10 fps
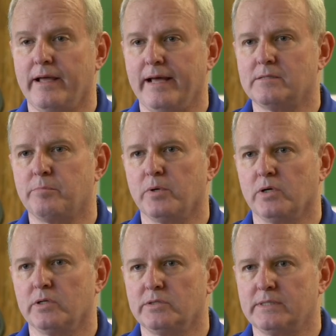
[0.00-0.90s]

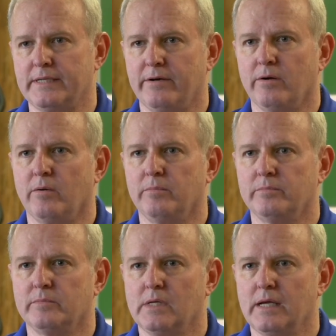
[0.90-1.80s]
Asperger's
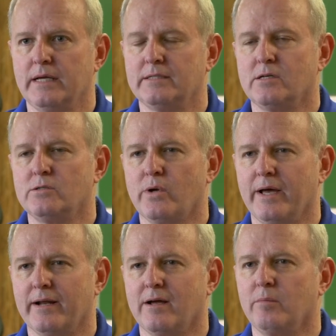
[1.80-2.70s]
syndrome. He's also
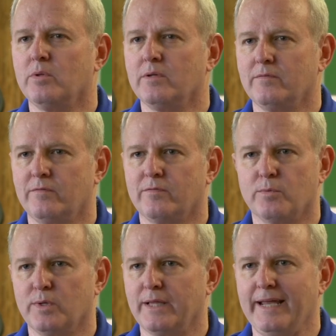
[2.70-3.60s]
got a couple
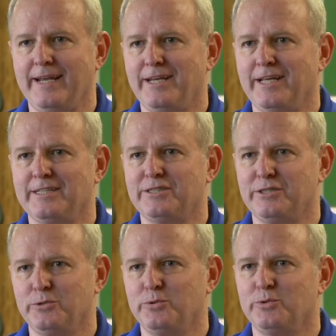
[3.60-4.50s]
of related
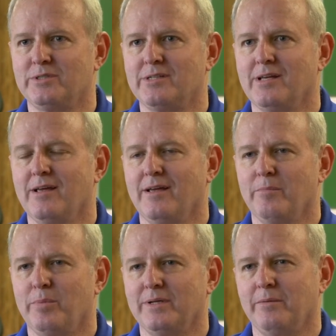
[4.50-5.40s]
issues,
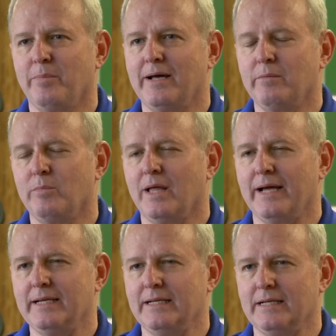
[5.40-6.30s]
but the bottom line